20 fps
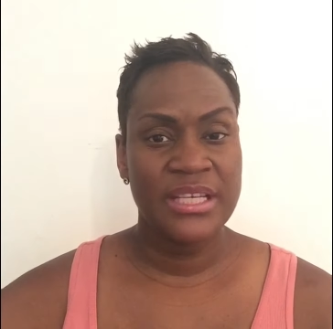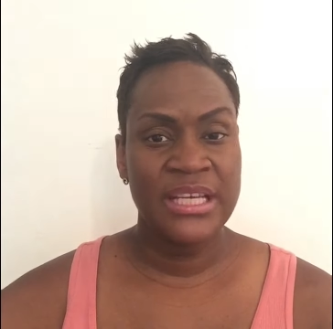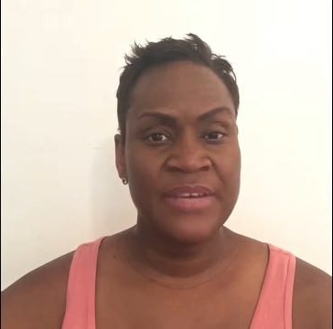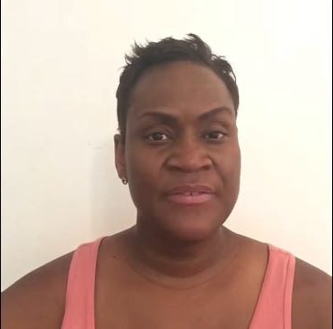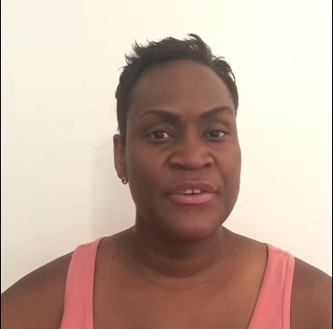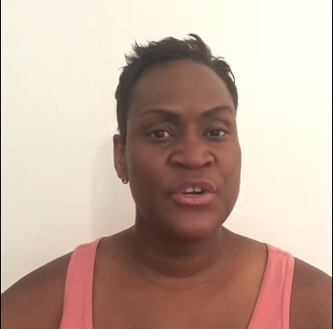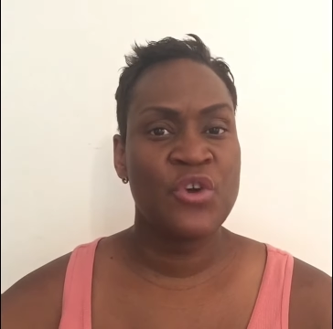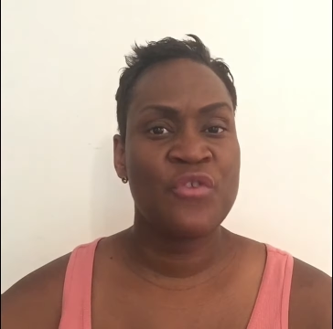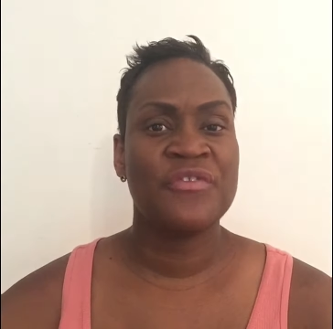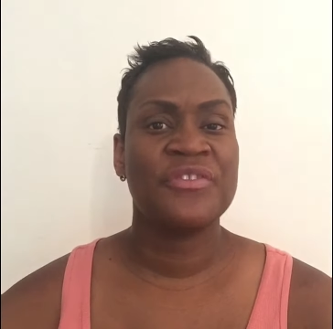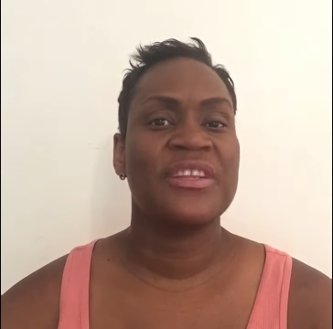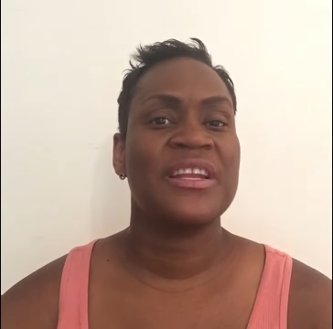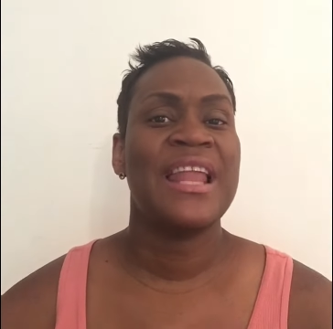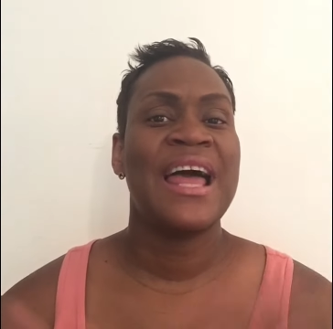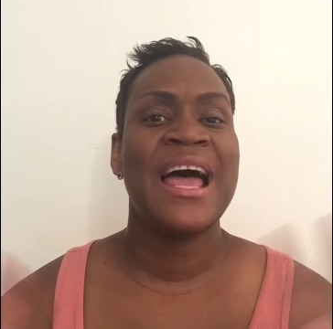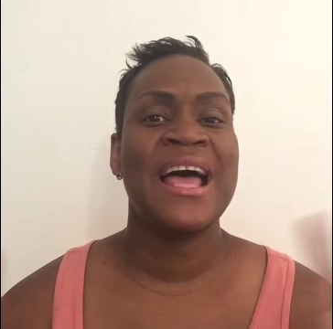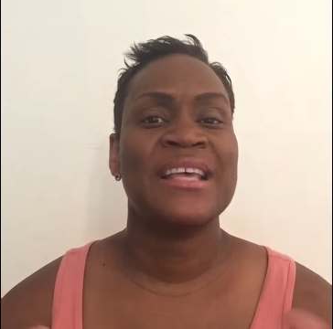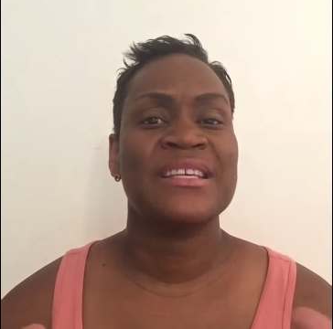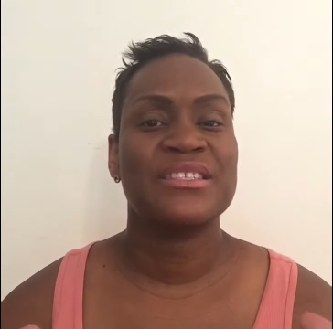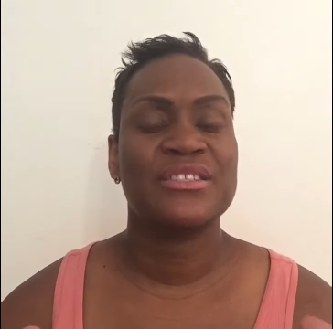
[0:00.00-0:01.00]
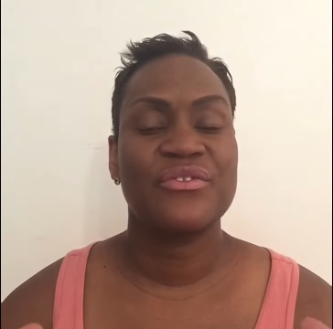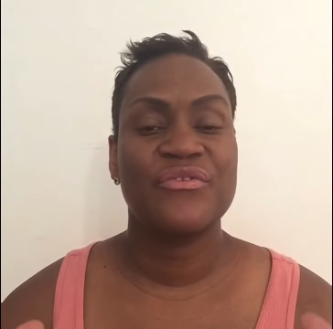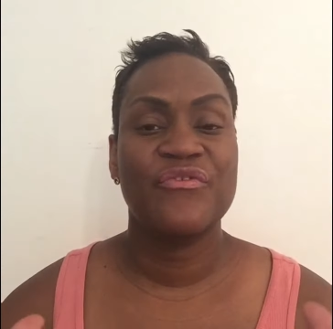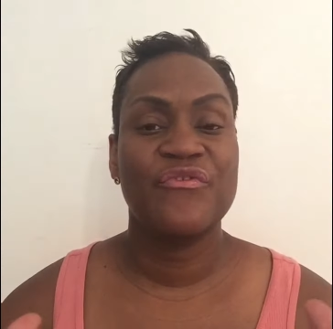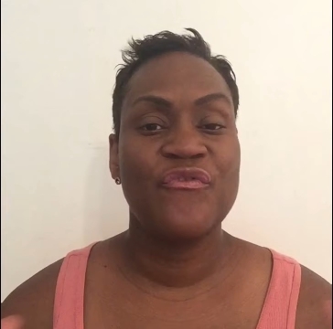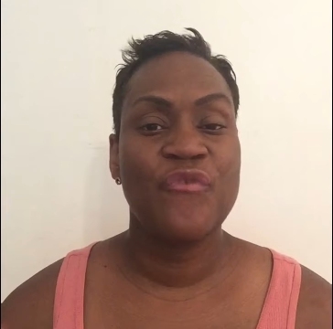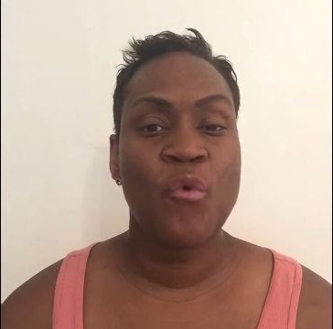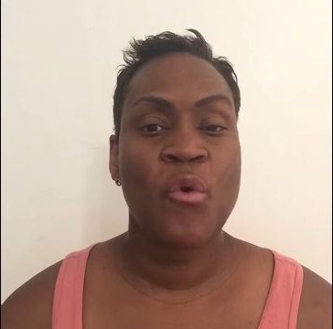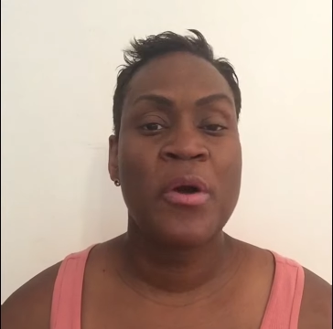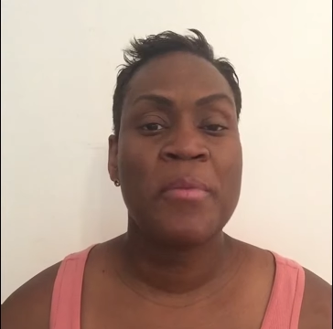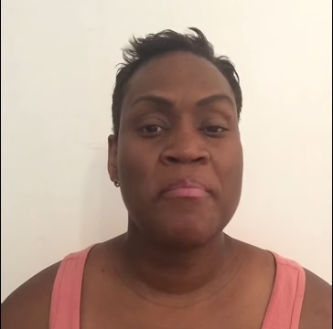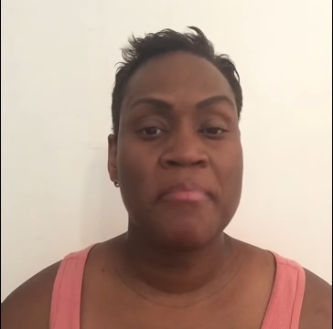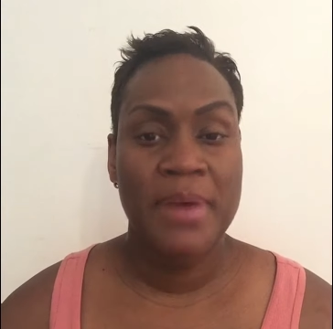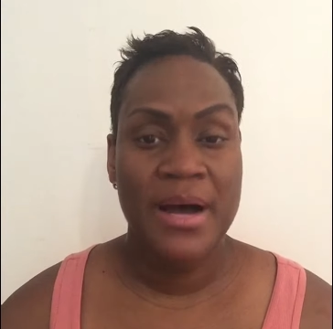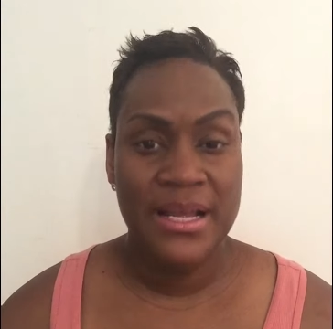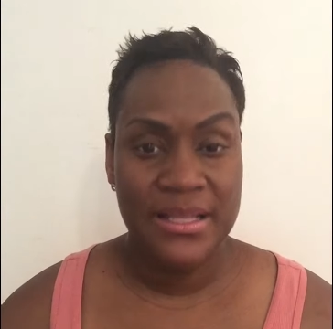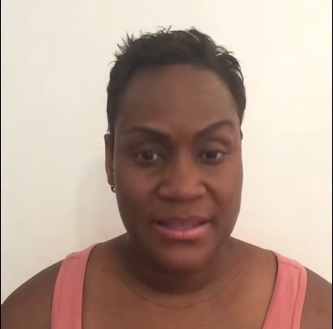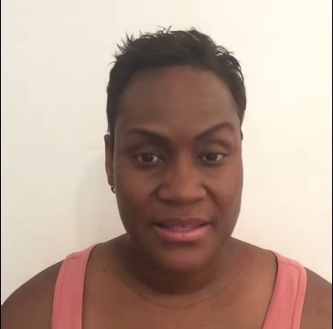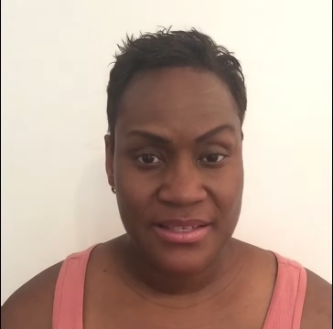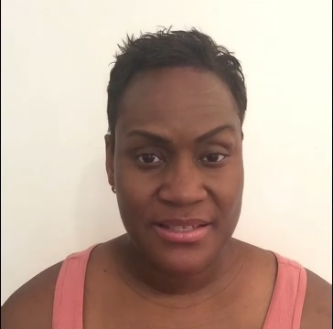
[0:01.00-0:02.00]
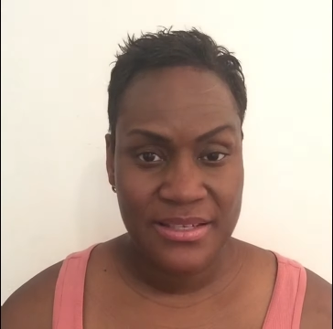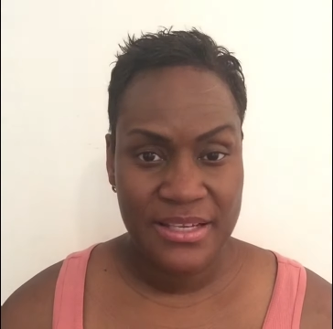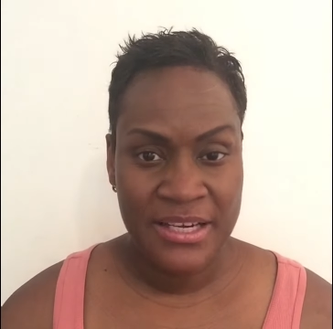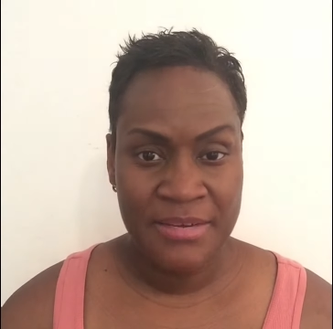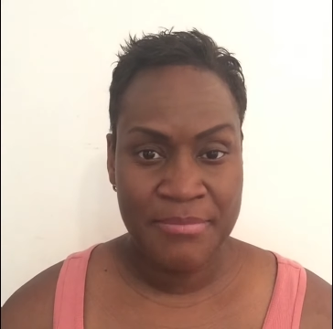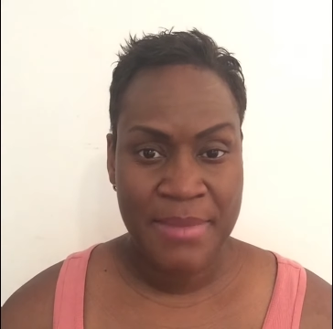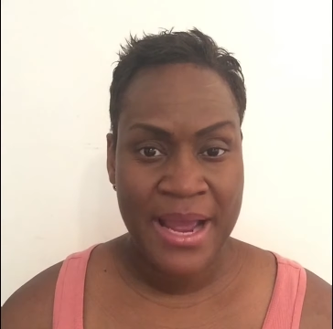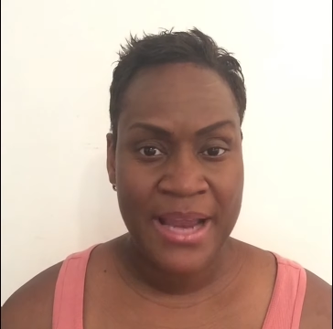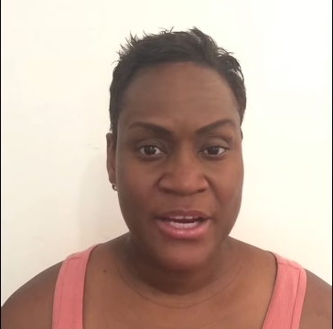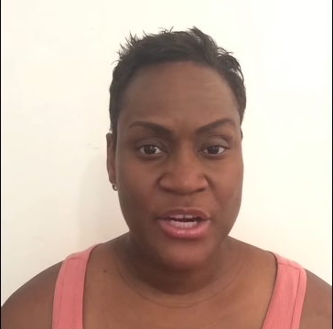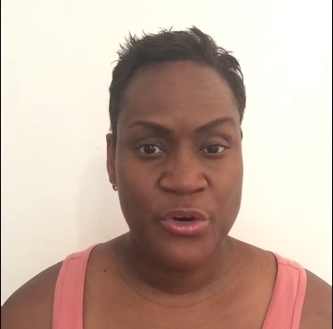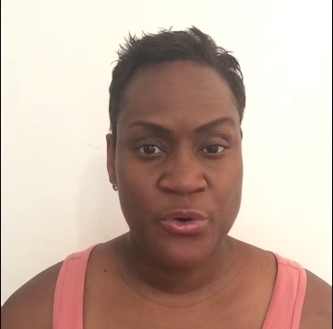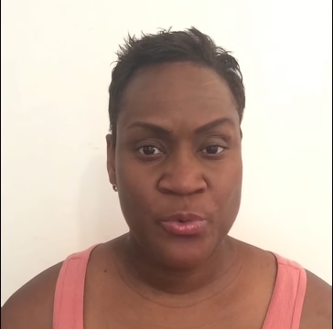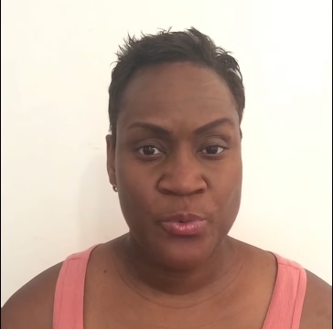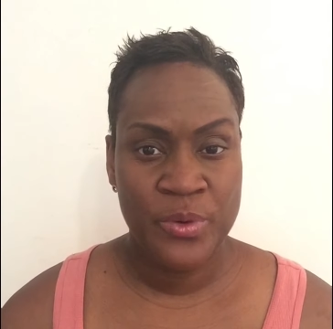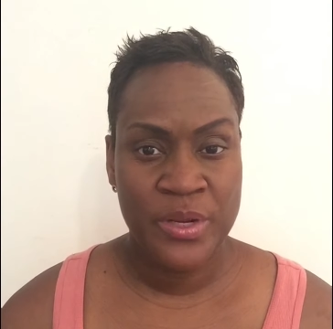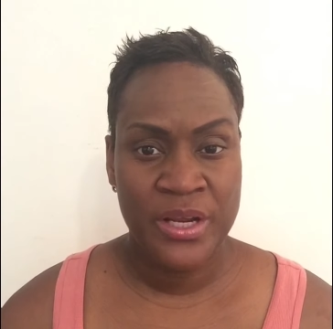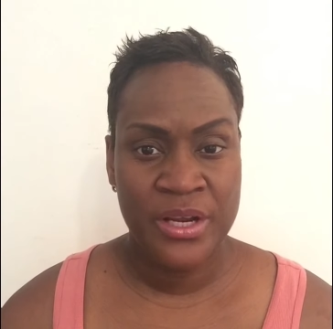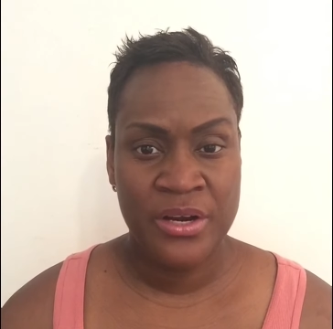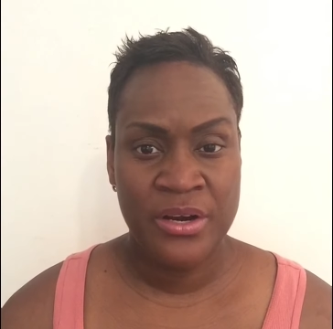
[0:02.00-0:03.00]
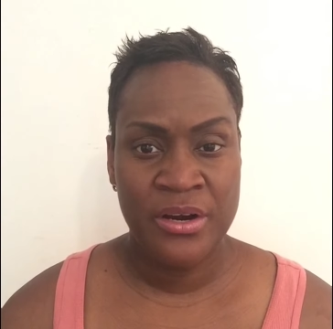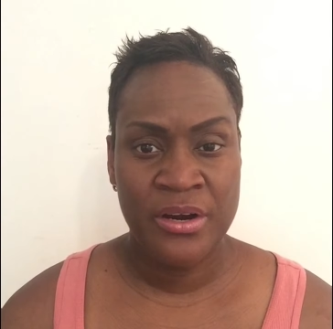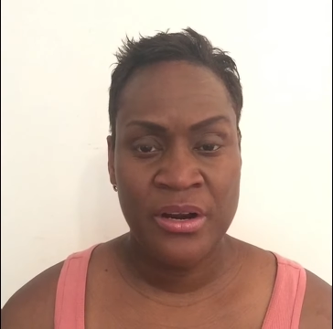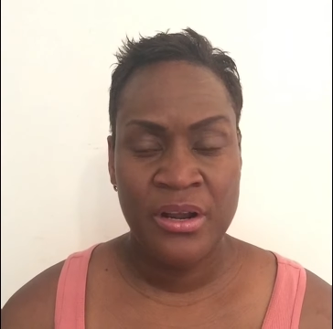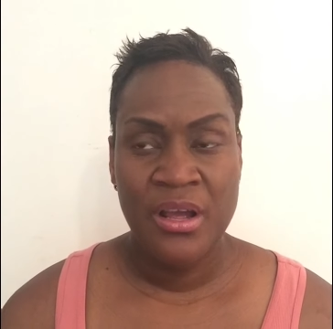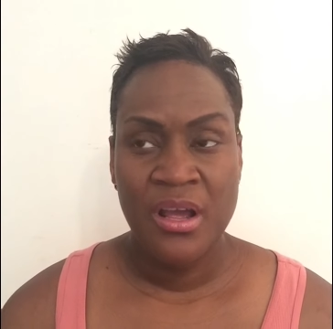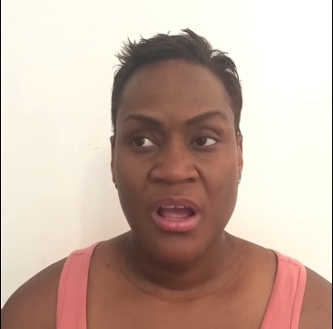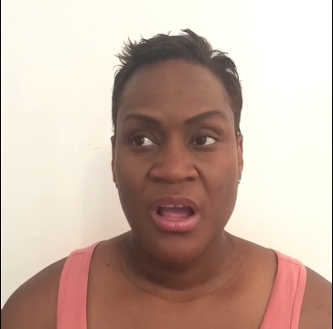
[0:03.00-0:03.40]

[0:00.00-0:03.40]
even over the last 4 months in my career,